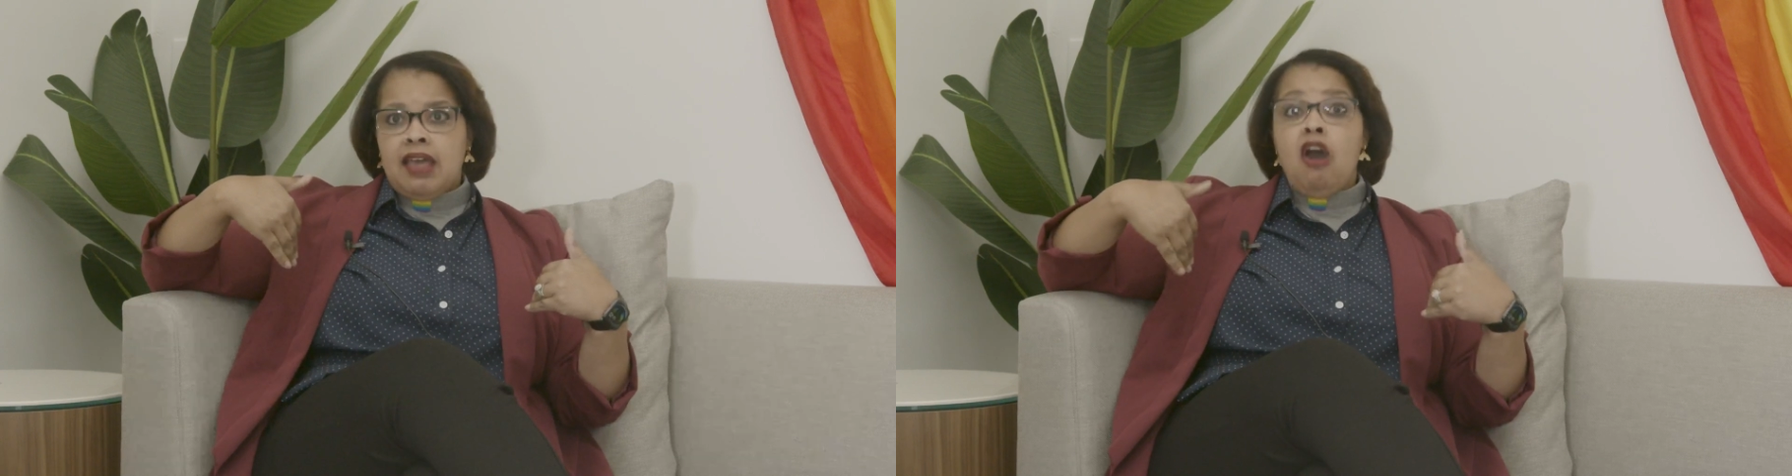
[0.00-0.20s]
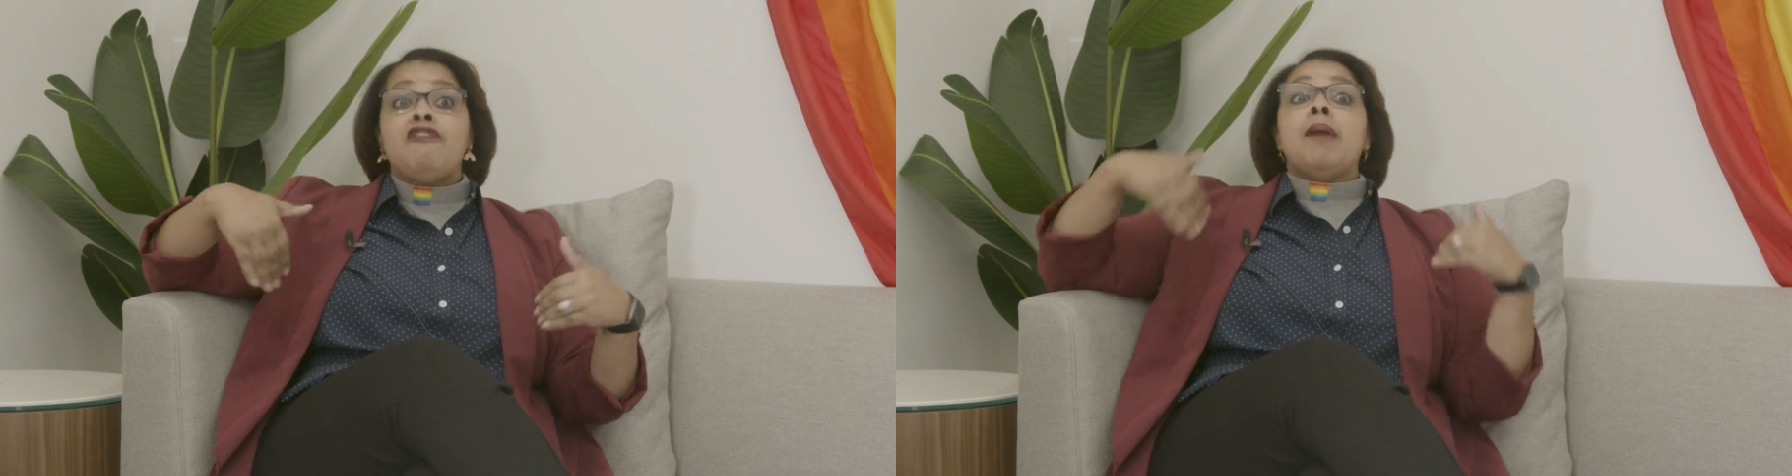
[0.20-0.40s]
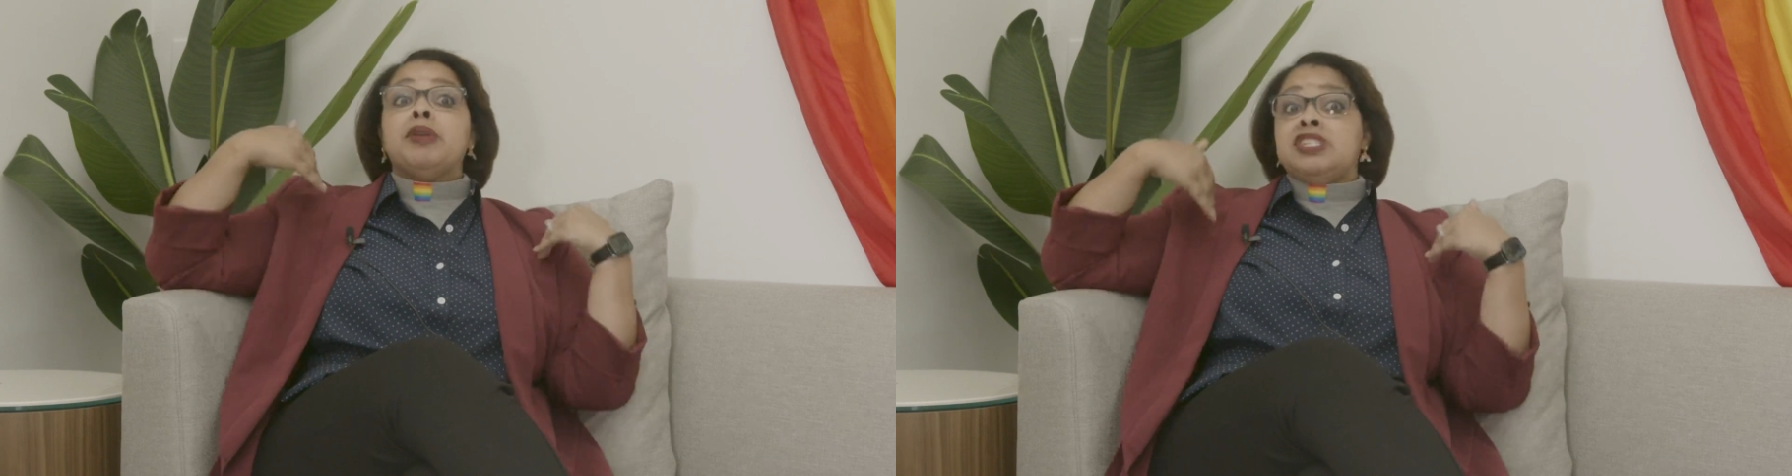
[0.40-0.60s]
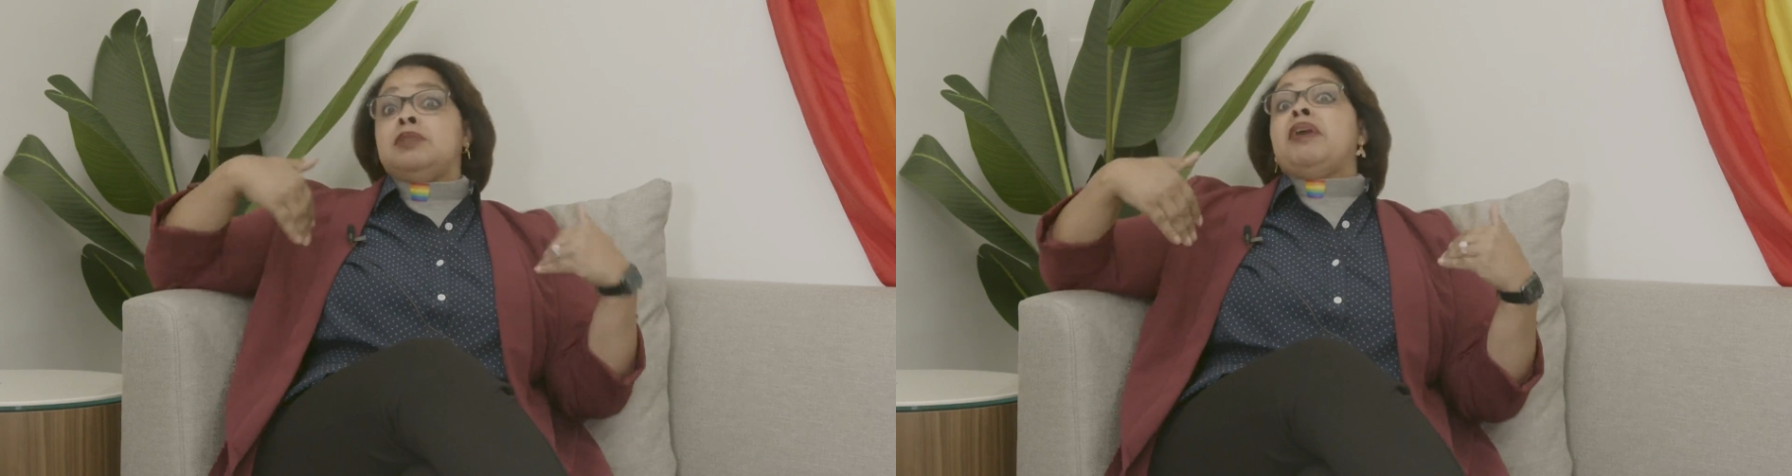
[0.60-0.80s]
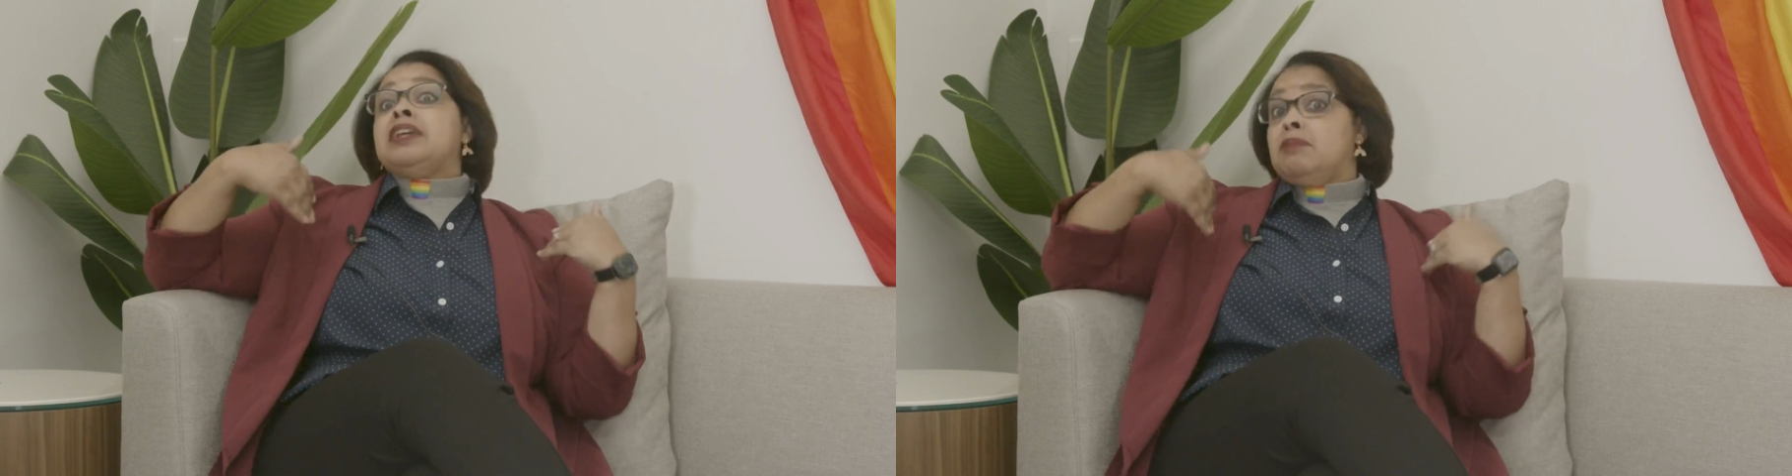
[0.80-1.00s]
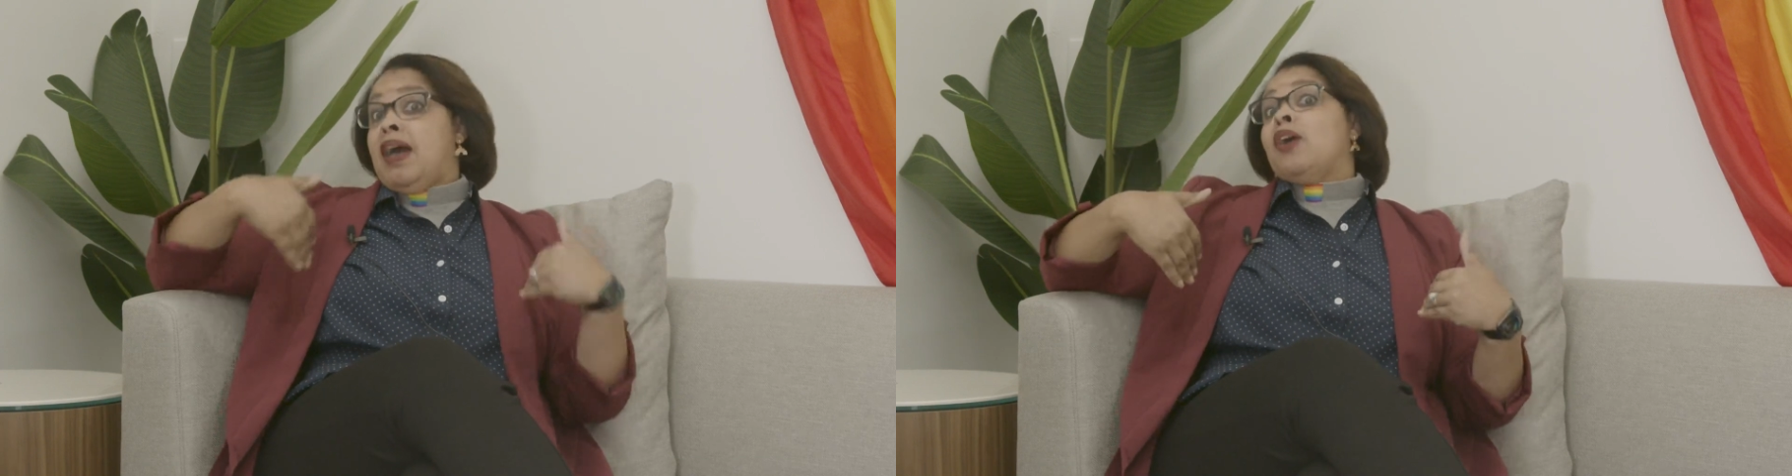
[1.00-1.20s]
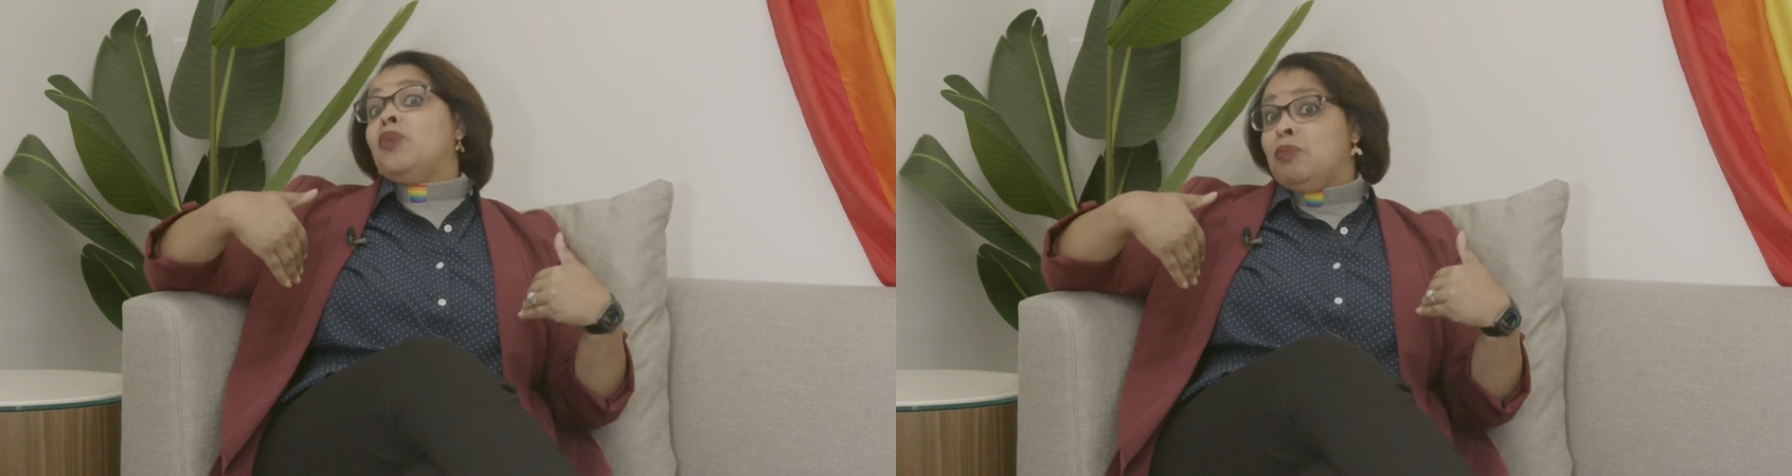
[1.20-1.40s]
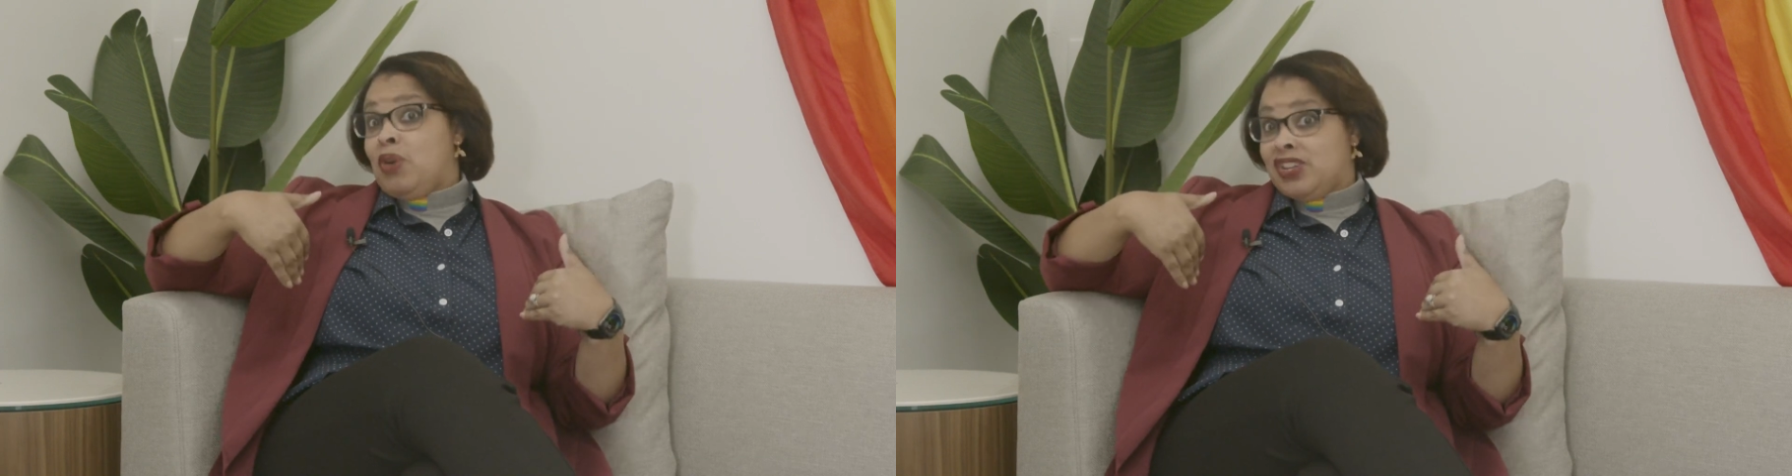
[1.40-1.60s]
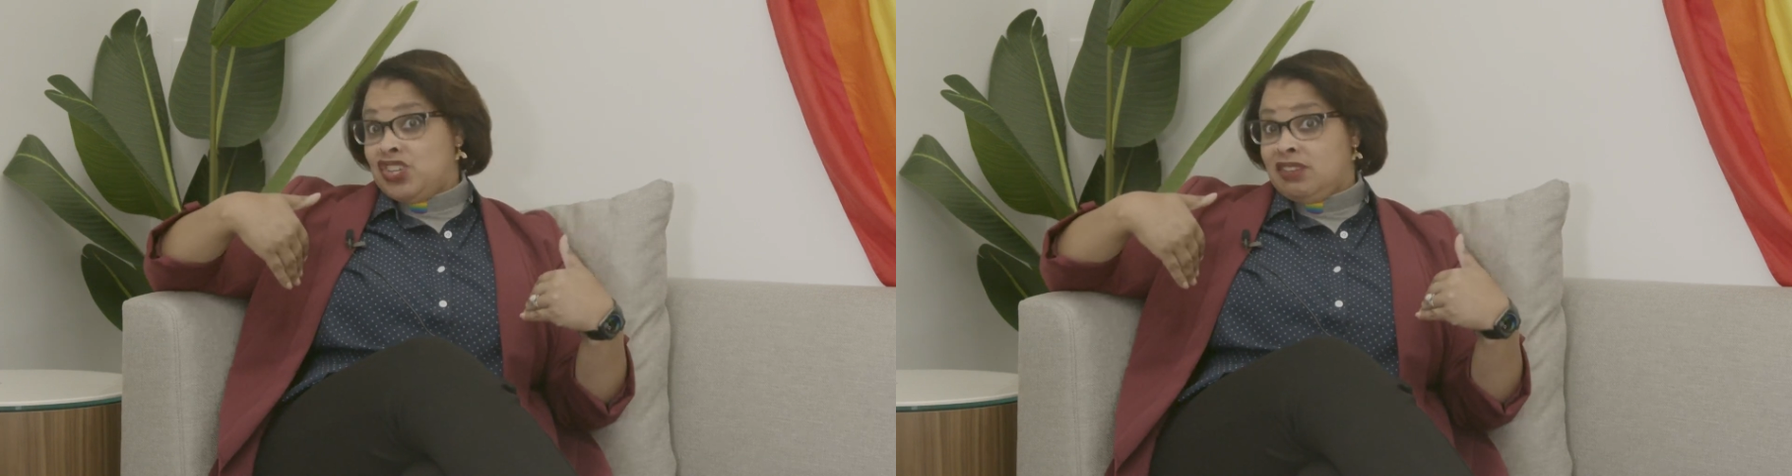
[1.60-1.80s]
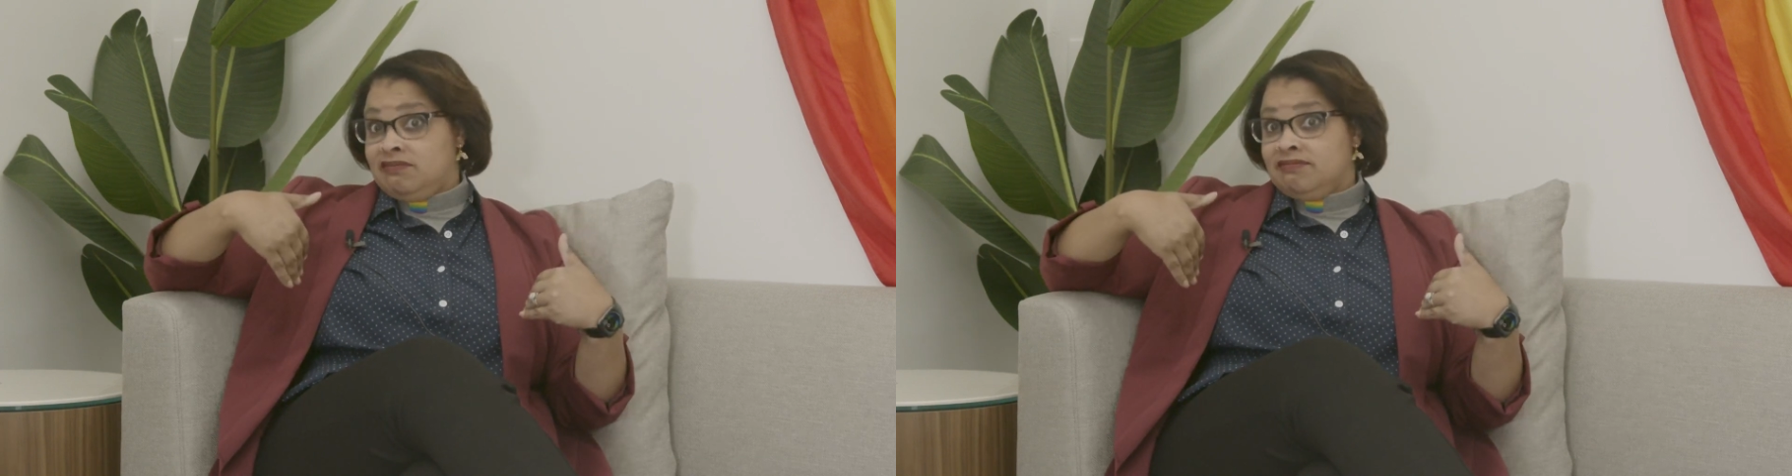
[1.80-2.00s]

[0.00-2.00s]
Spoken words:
How have I participated in my own oppression?